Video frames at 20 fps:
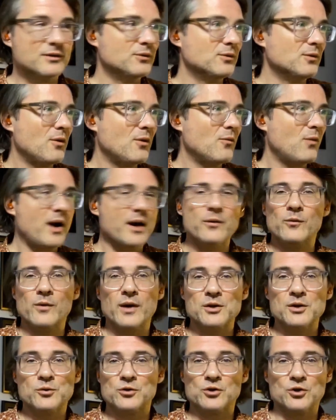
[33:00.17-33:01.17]

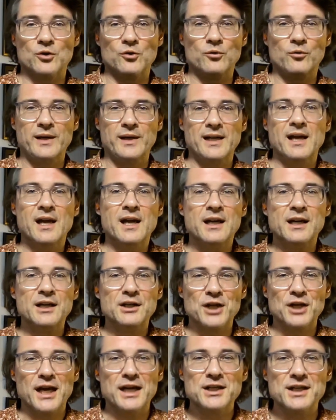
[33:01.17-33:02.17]
why should we
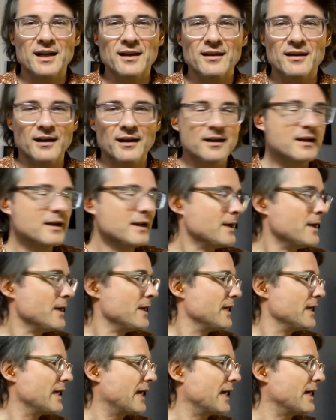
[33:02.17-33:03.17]
change anything?
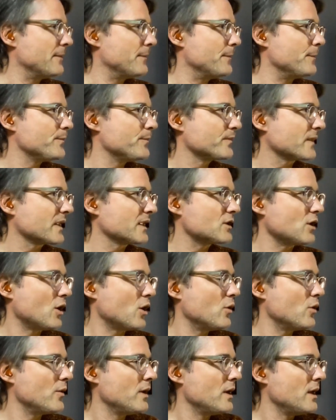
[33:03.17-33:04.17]

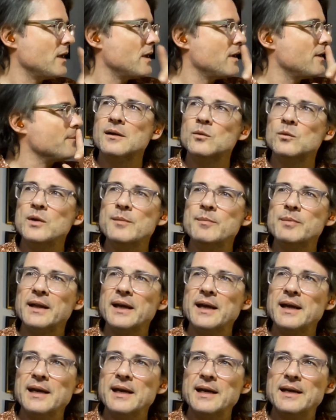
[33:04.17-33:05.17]
So we
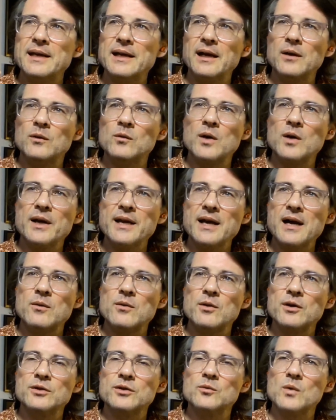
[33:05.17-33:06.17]
play in 1
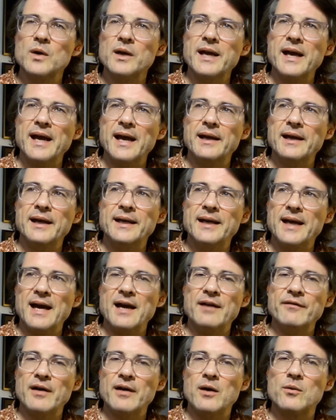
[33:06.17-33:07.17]
hour to
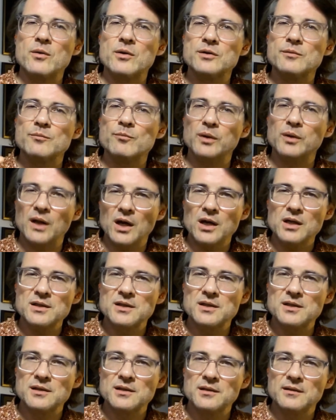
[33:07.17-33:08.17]
1.5 hour
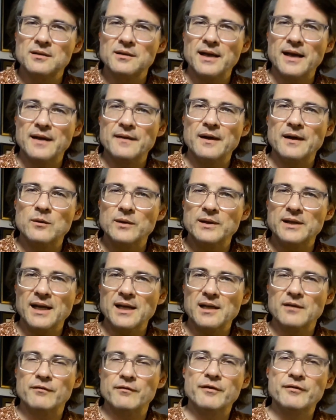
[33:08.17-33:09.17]
blocks, and then we take
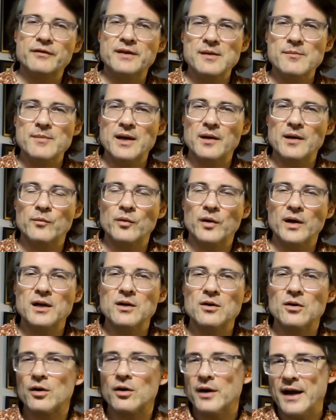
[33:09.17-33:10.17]
a 15-minute break
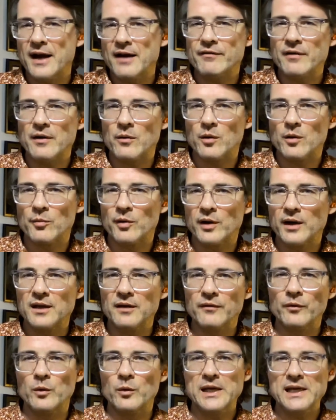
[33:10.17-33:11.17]
or a half-hour break
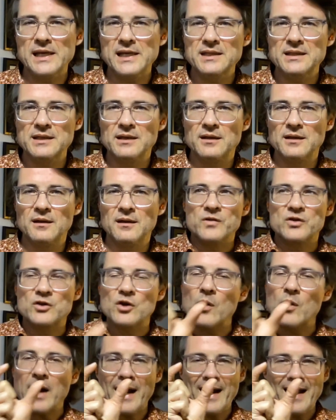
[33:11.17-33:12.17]
if we eat.
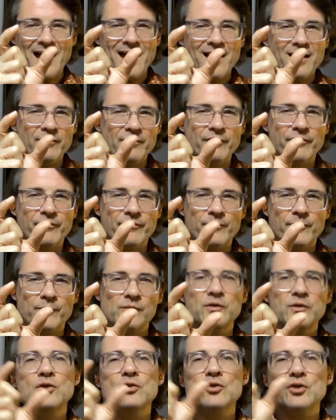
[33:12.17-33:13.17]
So I have
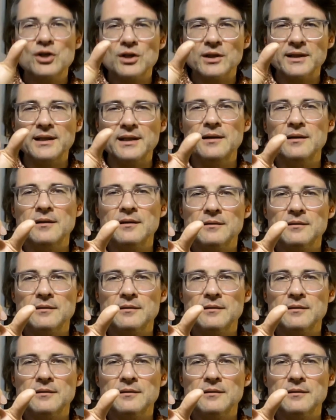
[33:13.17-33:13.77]
usually